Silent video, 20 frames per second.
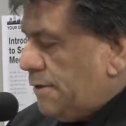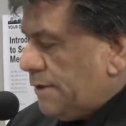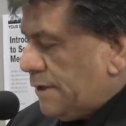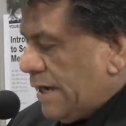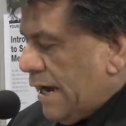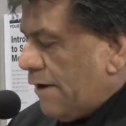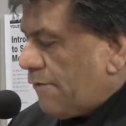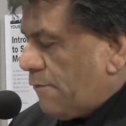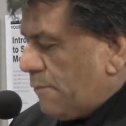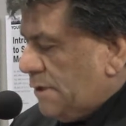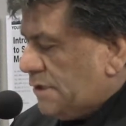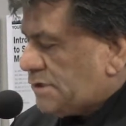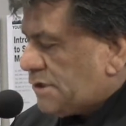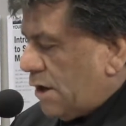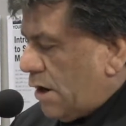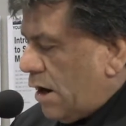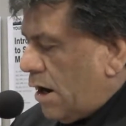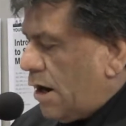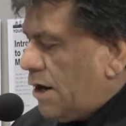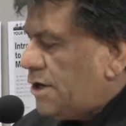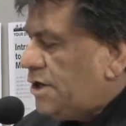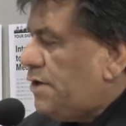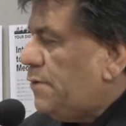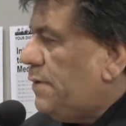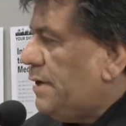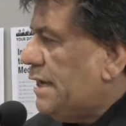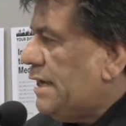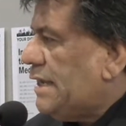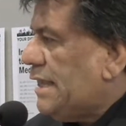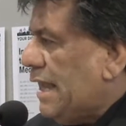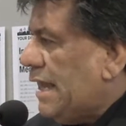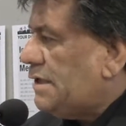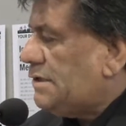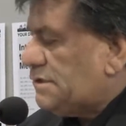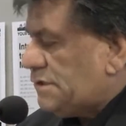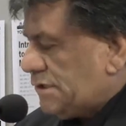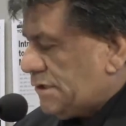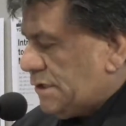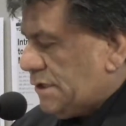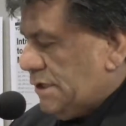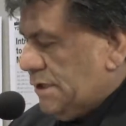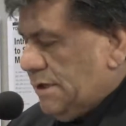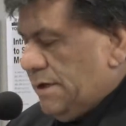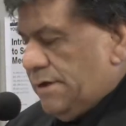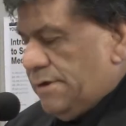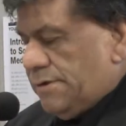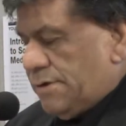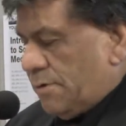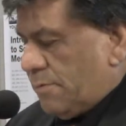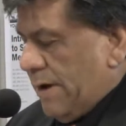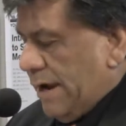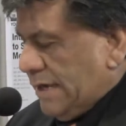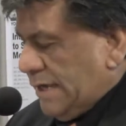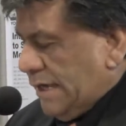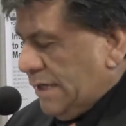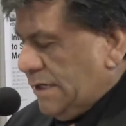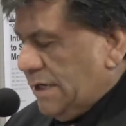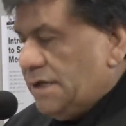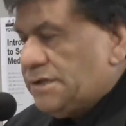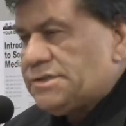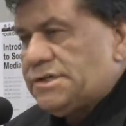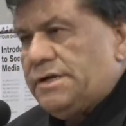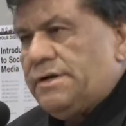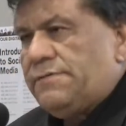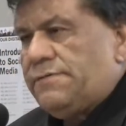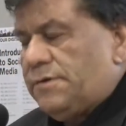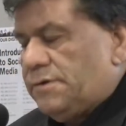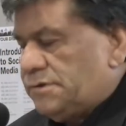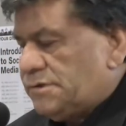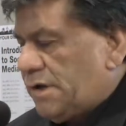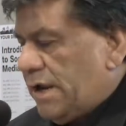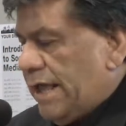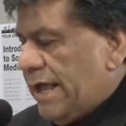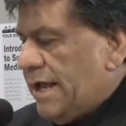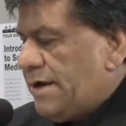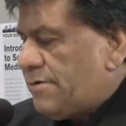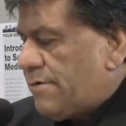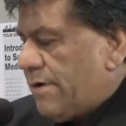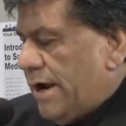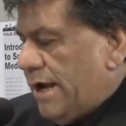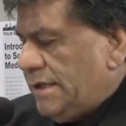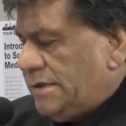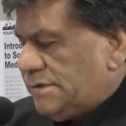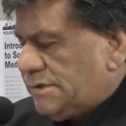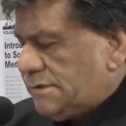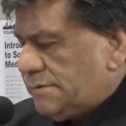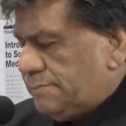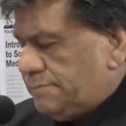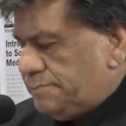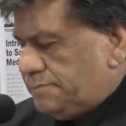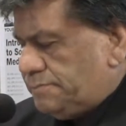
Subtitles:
the governments are arguing against the recognition of those land rights.